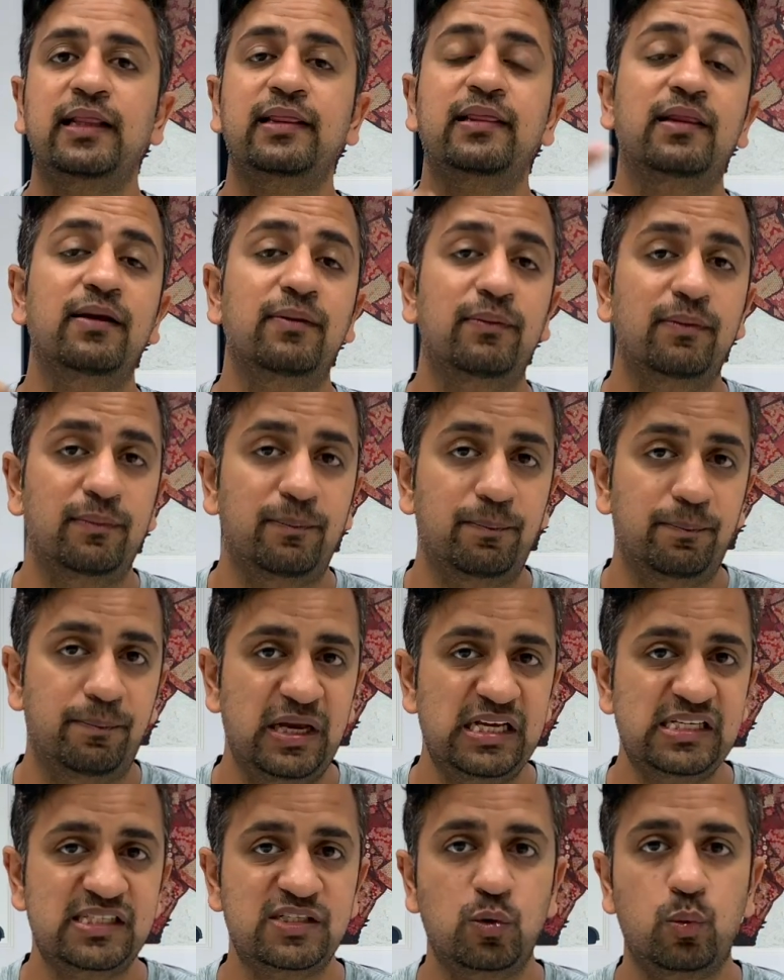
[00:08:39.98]
the
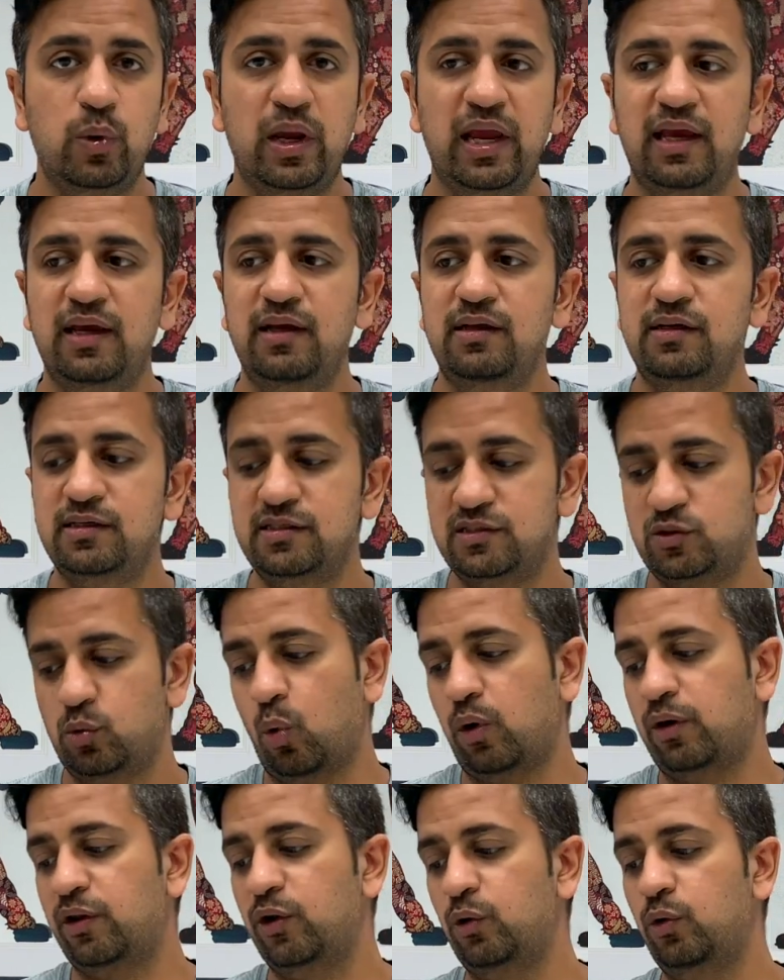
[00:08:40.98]
best way is
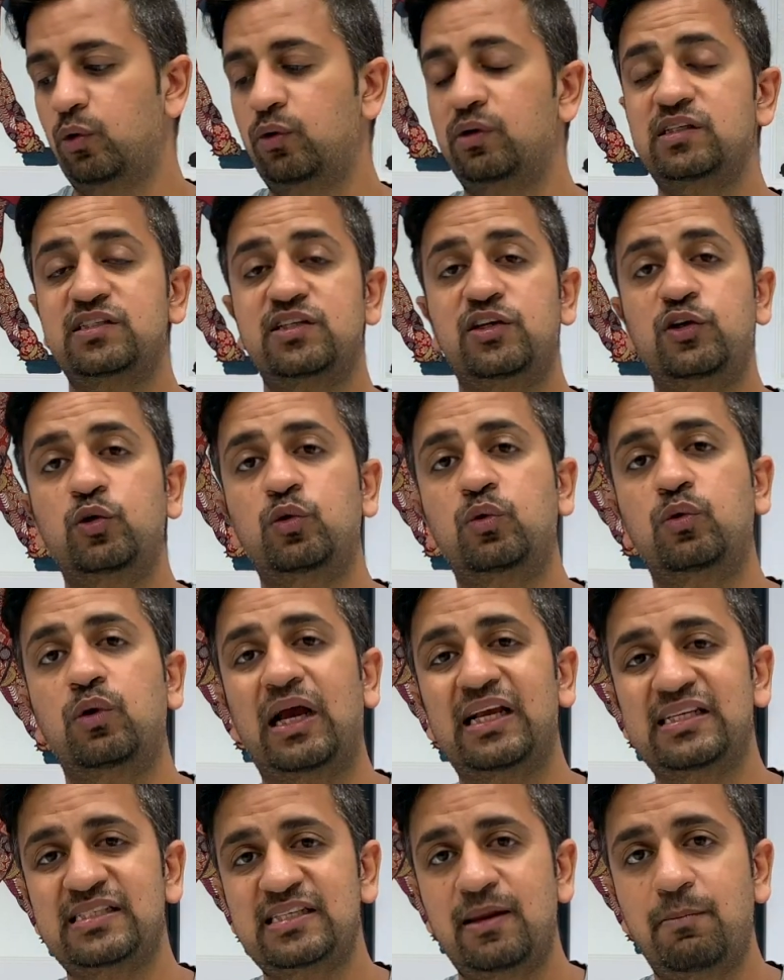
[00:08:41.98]
what you do is you
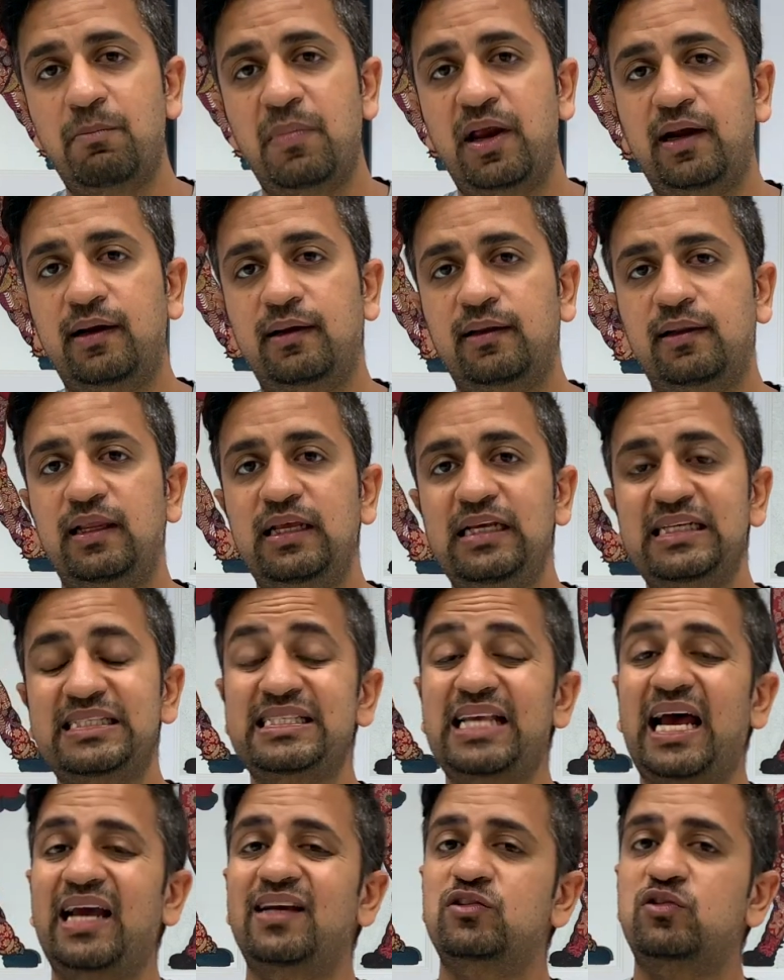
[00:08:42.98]
estimate the
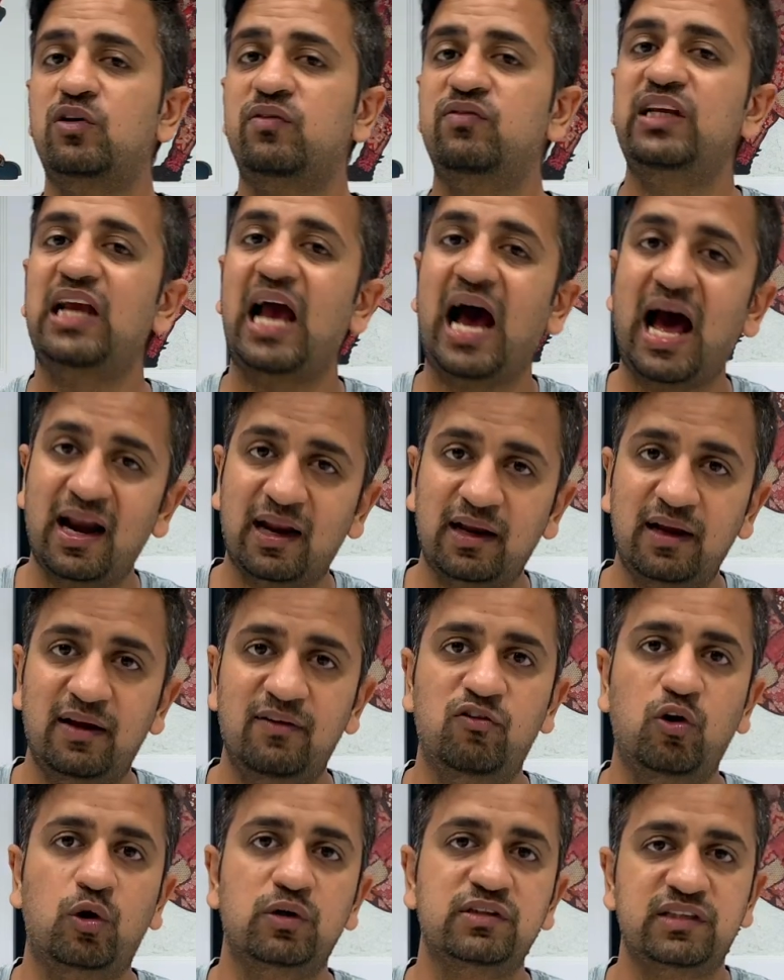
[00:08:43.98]
size of the archive
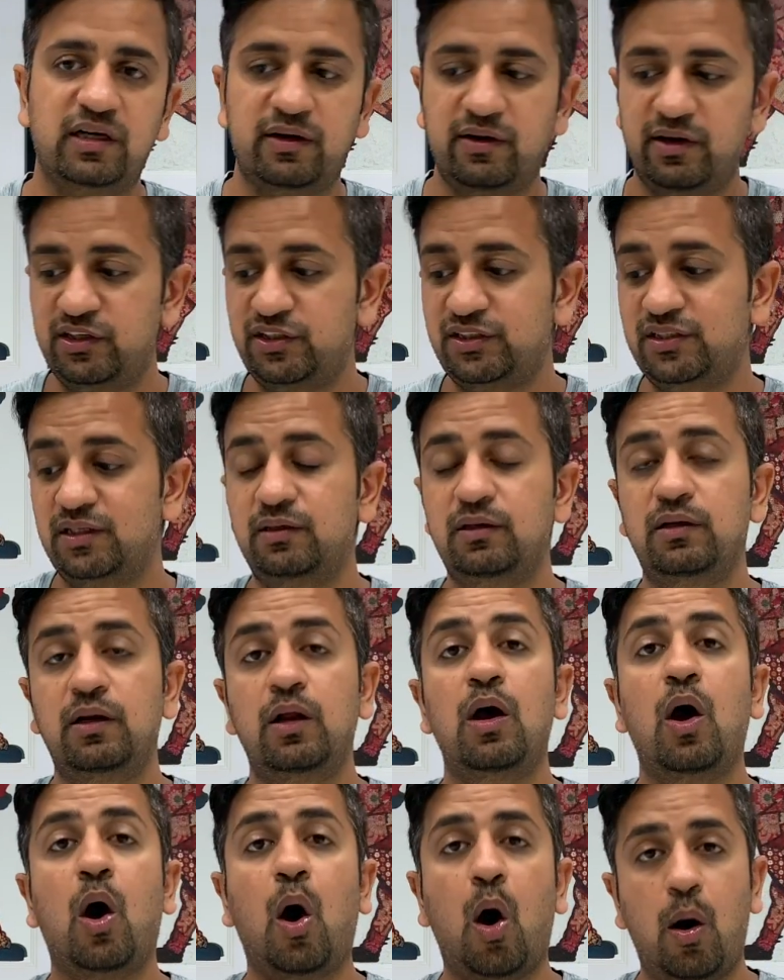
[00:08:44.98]
log generation
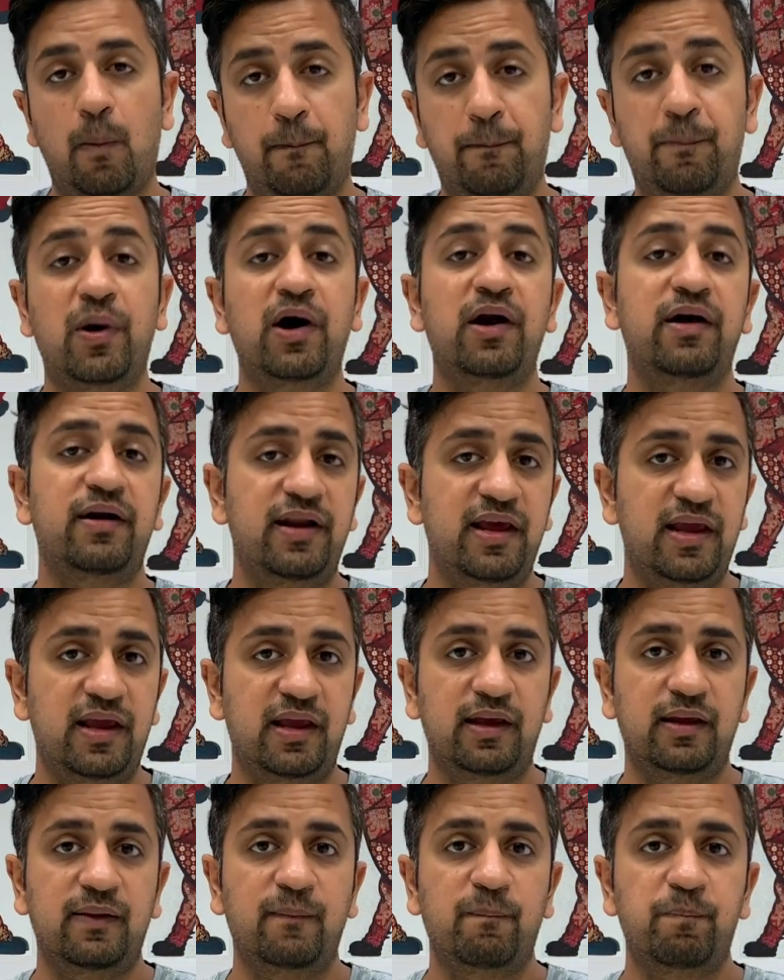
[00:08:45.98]
per
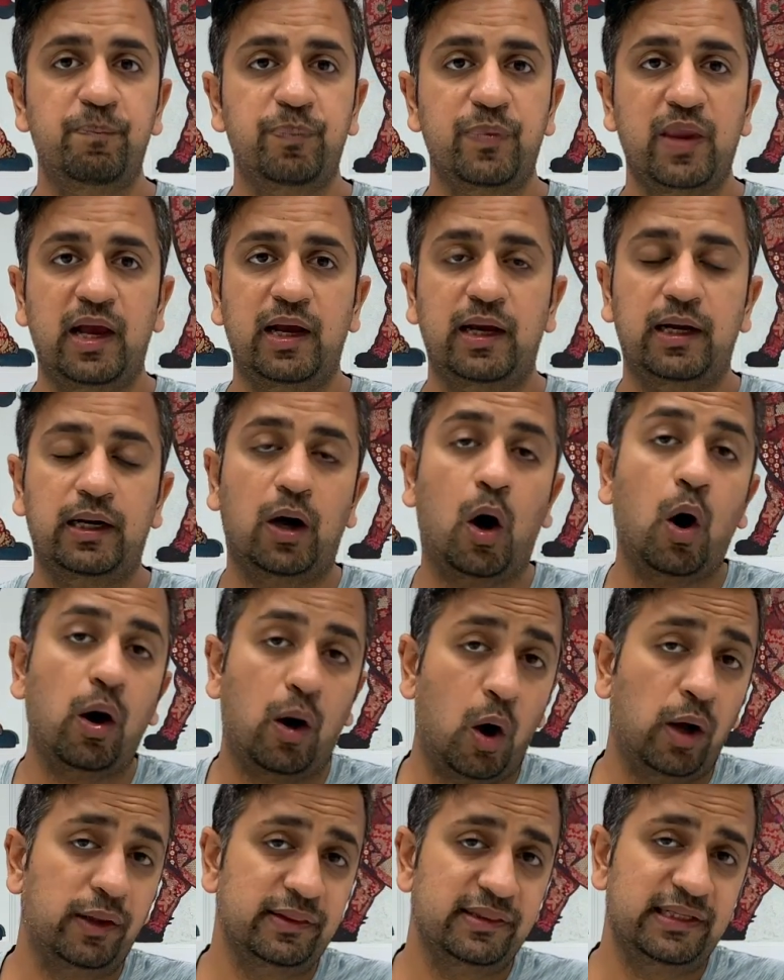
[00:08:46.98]
day
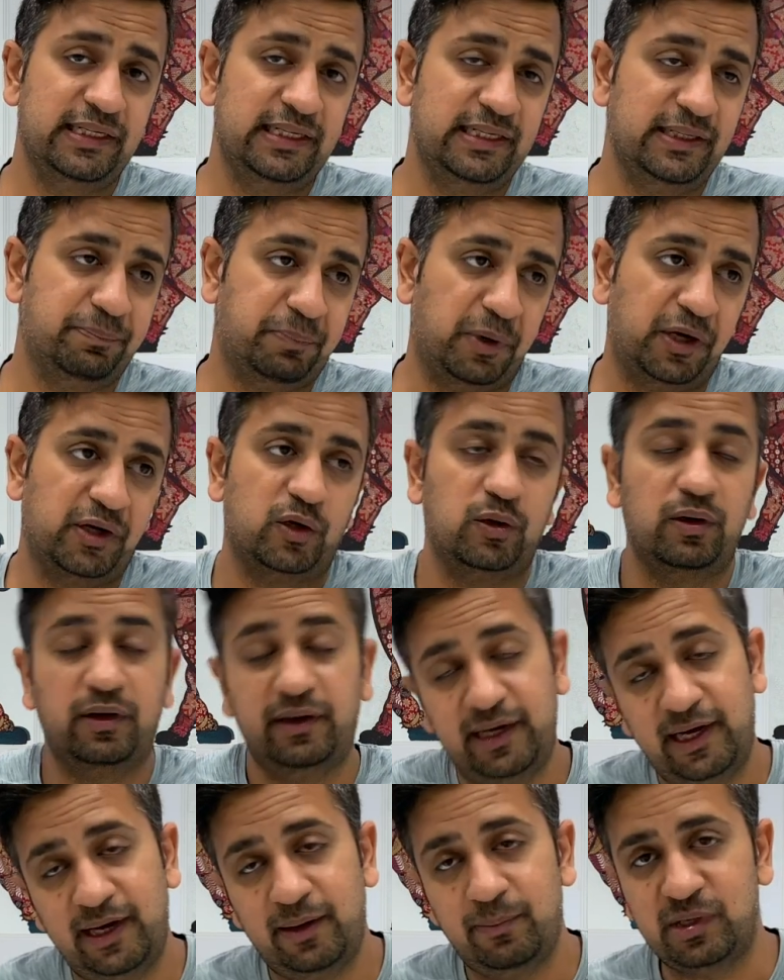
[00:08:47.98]
on the particular
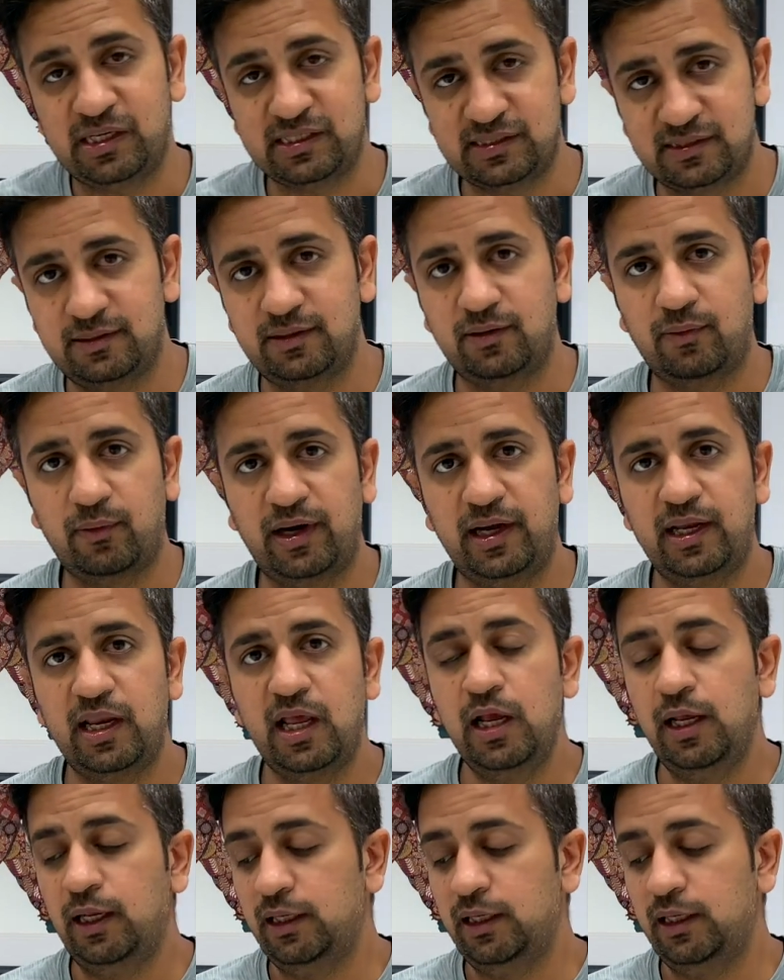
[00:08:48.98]
database, right?